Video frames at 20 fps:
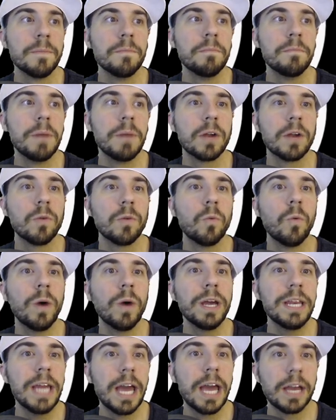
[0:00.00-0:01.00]
Mono
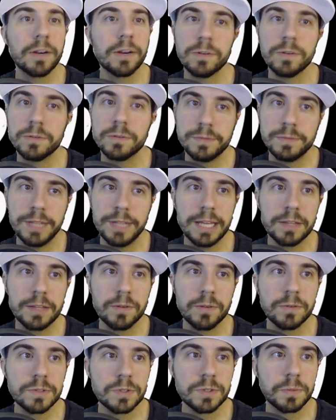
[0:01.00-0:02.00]
White Aggro not
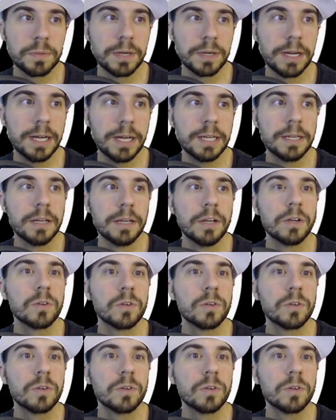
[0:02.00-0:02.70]
doing super hot.